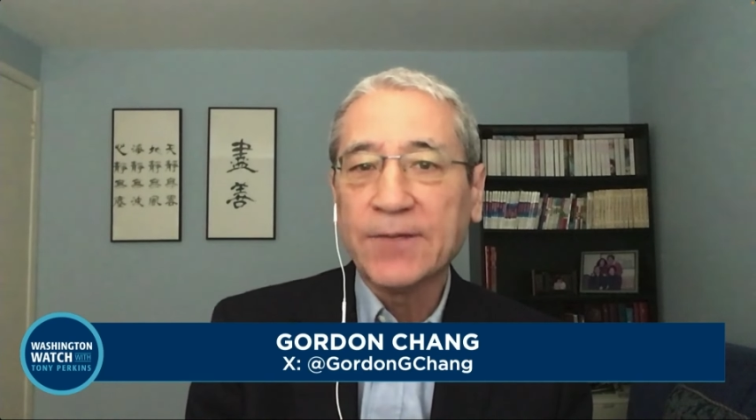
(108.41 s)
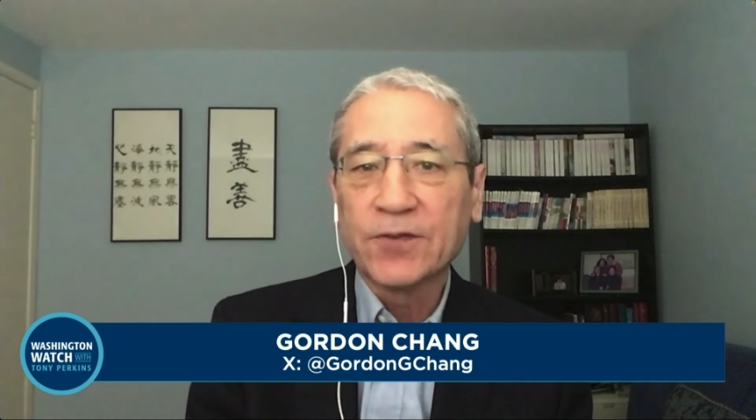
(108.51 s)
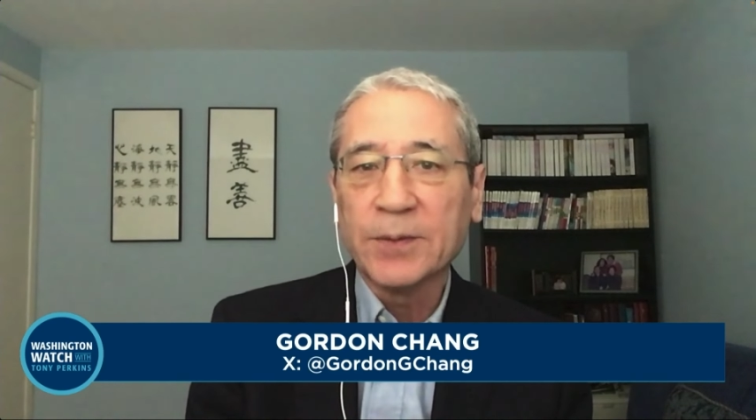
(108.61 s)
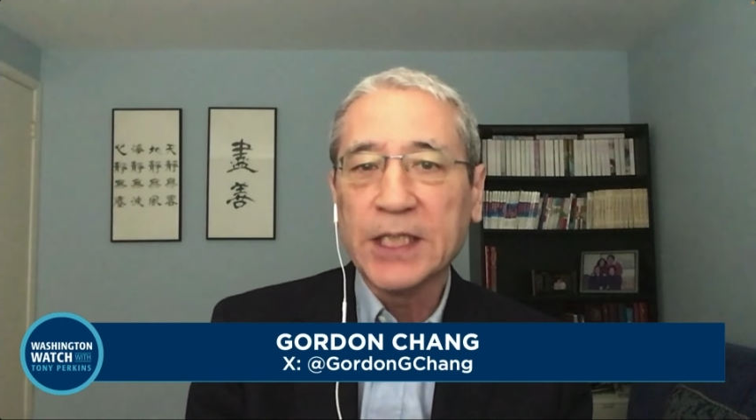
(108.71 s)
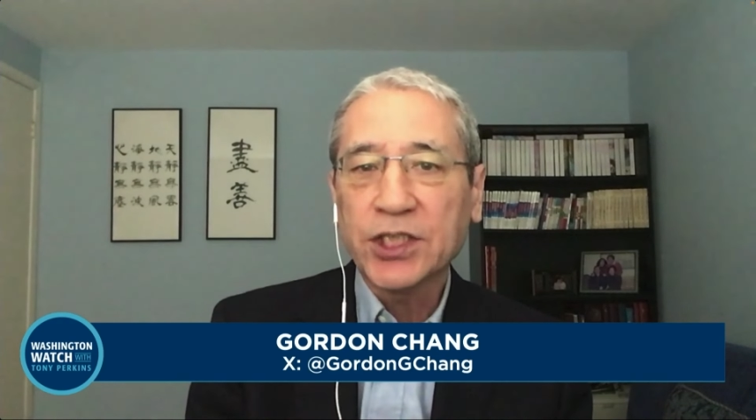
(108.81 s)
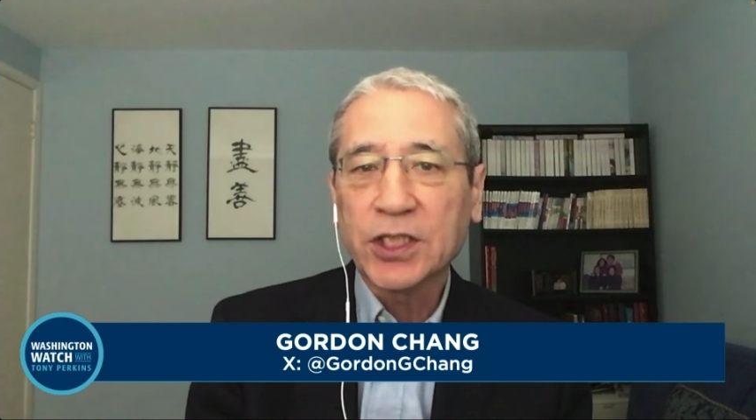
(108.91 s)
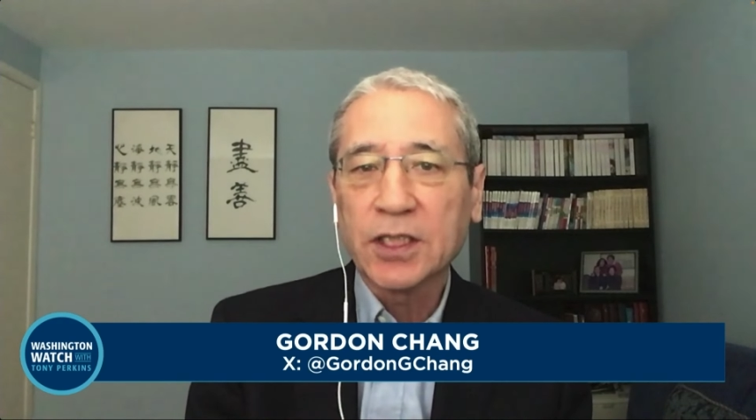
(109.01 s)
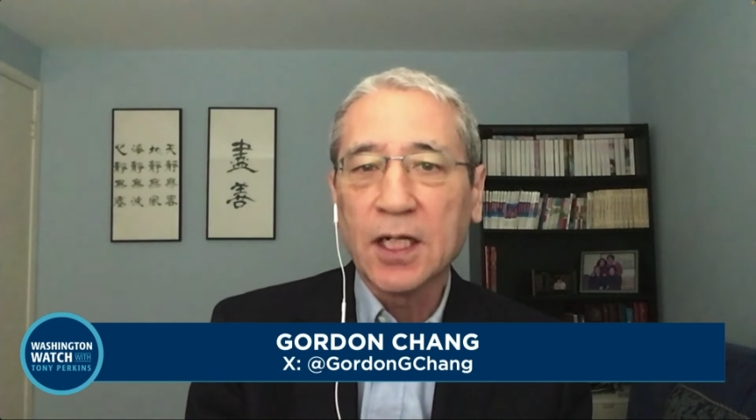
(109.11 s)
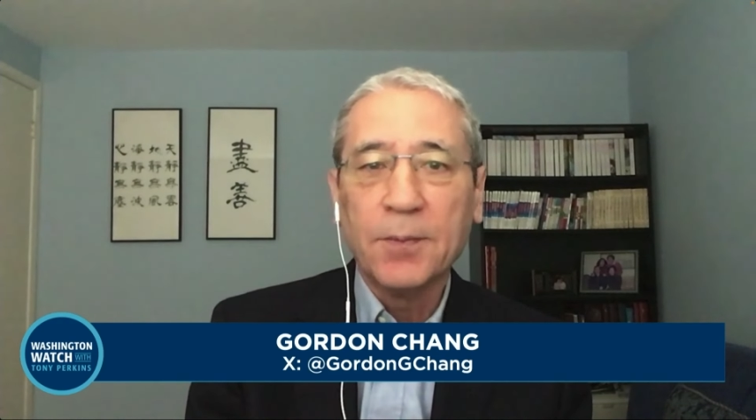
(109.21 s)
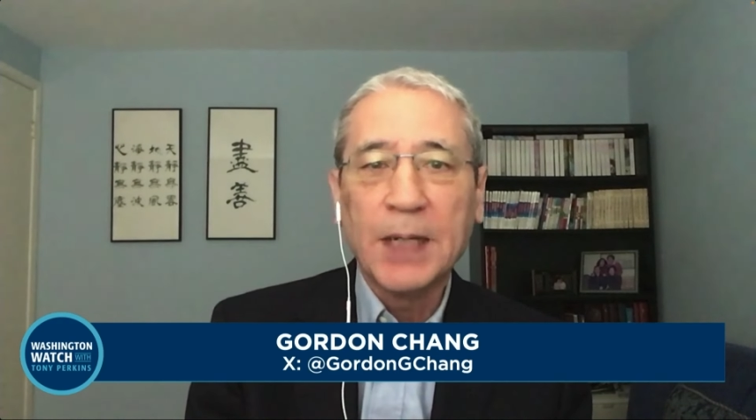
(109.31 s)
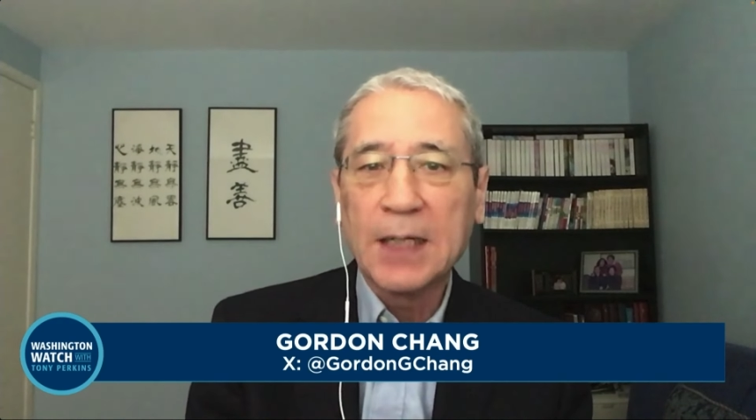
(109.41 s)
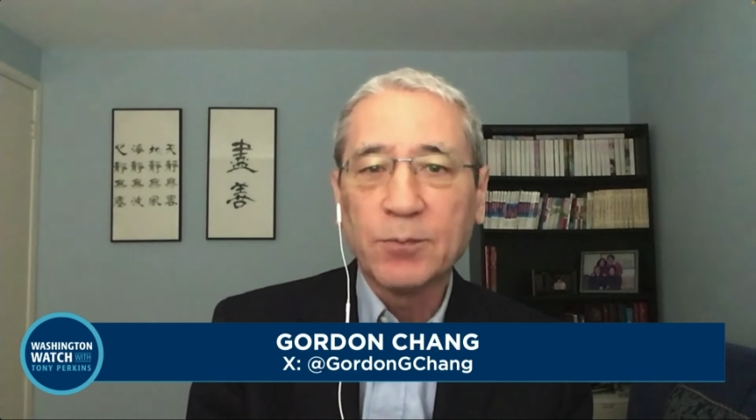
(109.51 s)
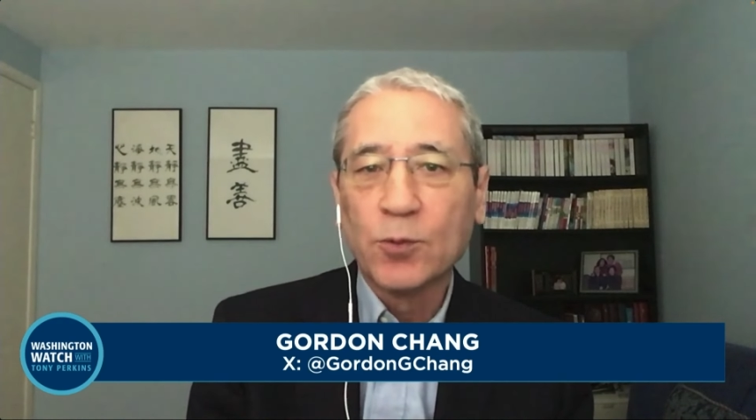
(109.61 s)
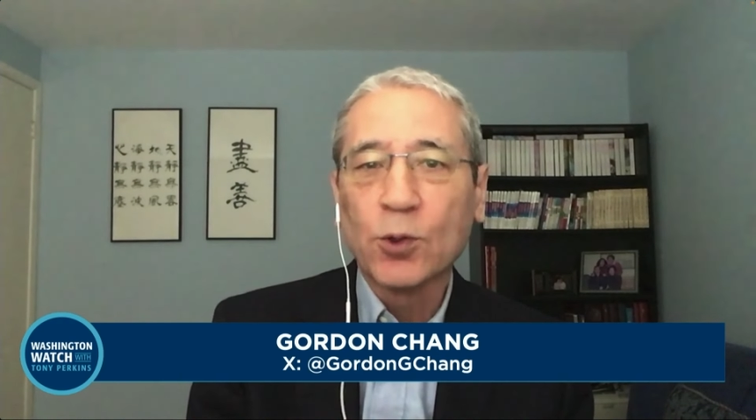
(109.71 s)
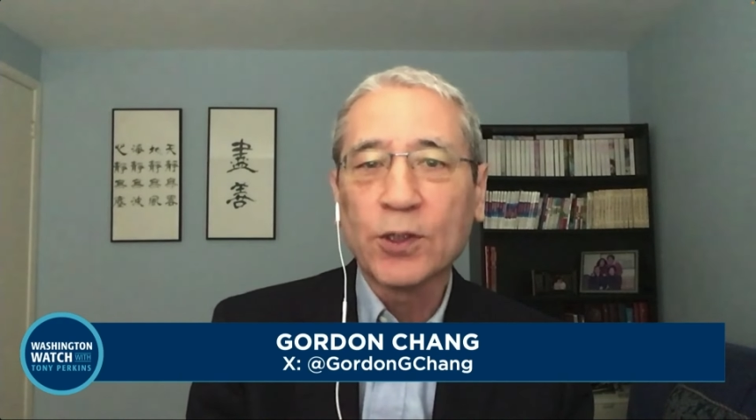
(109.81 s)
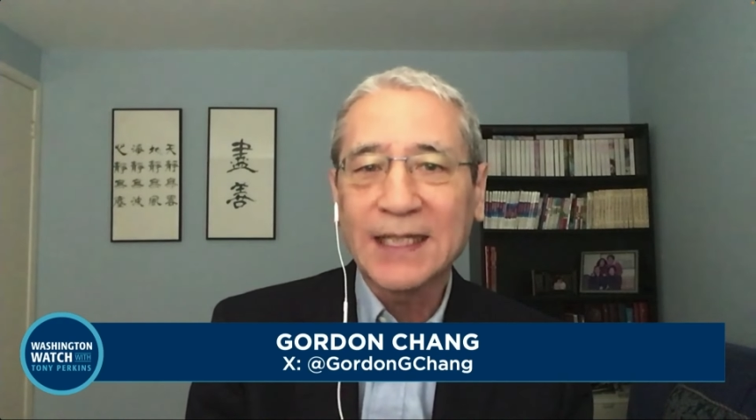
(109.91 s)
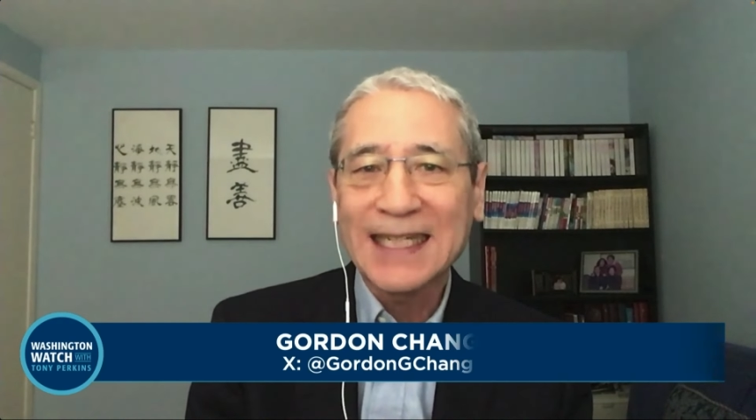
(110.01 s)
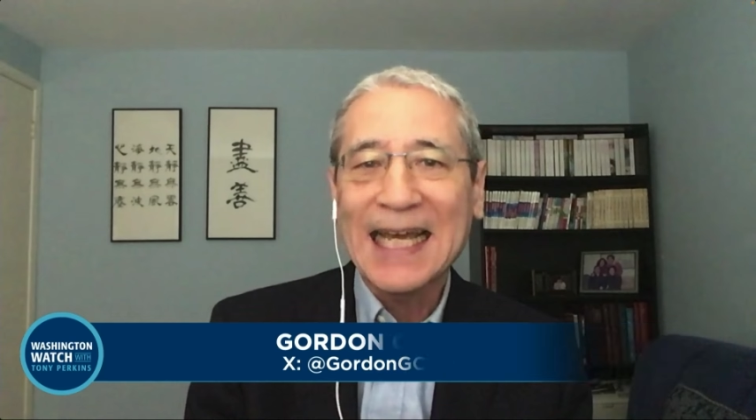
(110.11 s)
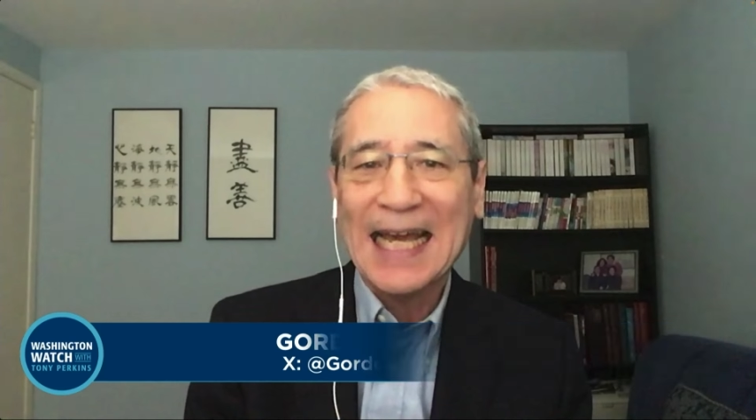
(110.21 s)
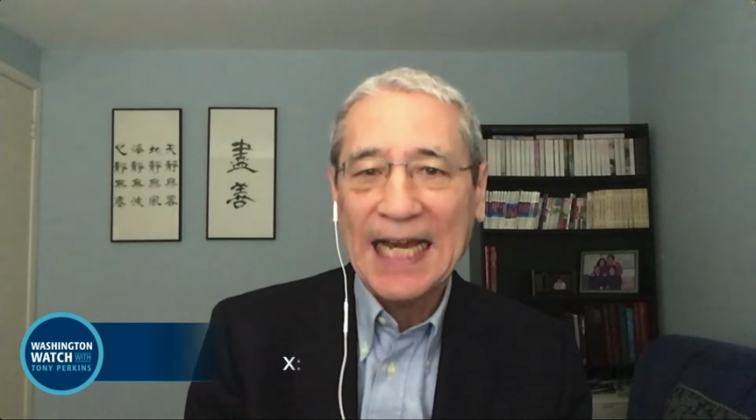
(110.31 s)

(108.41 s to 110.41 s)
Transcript: information about more than